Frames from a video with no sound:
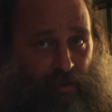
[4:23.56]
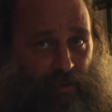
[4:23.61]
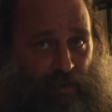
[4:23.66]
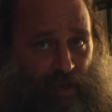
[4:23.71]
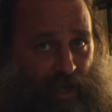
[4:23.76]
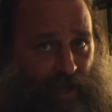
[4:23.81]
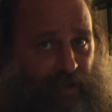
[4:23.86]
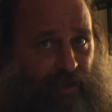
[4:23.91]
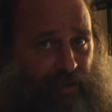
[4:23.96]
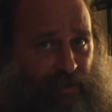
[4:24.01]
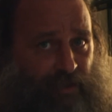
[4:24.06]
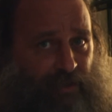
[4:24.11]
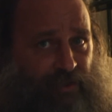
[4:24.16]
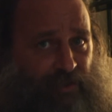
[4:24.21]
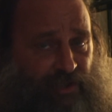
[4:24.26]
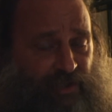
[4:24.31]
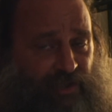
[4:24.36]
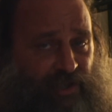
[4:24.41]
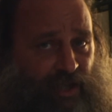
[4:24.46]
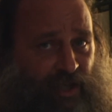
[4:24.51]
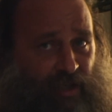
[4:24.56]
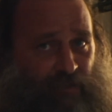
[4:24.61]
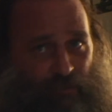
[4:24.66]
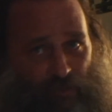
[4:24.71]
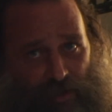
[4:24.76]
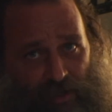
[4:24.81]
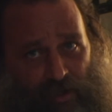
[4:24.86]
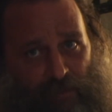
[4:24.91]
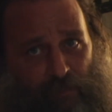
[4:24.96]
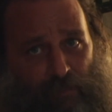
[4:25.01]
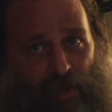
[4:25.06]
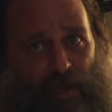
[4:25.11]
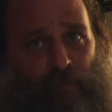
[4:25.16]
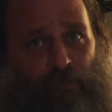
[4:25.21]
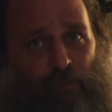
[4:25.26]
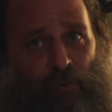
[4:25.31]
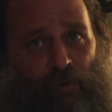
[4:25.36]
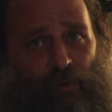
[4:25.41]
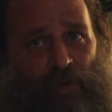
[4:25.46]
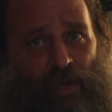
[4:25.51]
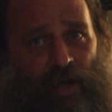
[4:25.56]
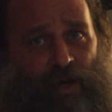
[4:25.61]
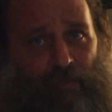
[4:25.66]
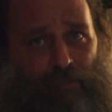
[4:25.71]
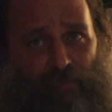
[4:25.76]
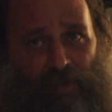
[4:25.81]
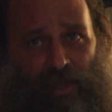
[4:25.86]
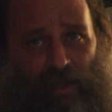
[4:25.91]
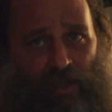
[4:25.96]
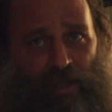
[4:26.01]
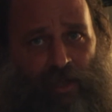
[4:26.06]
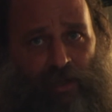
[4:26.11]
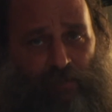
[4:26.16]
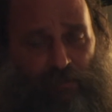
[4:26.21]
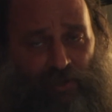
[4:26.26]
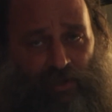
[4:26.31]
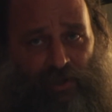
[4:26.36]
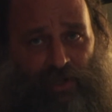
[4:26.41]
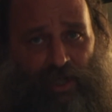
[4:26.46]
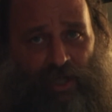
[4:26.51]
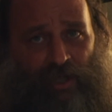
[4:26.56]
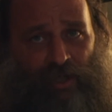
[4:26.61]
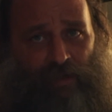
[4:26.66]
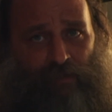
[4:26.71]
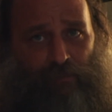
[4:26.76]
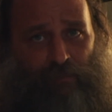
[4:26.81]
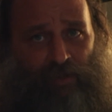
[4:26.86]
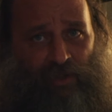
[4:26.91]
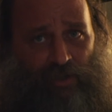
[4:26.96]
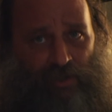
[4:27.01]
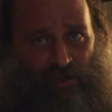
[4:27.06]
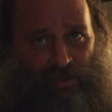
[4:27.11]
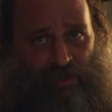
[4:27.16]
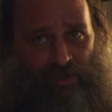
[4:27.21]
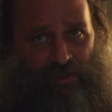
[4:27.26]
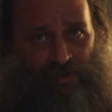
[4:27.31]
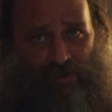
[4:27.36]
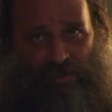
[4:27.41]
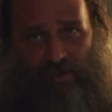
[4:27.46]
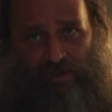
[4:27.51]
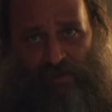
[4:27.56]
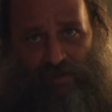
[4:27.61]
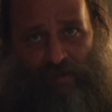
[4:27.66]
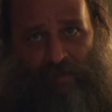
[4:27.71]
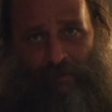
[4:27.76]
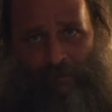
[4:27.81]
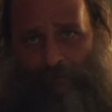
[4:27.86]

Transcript: Now, I can understand we the people not being able to get it because it's,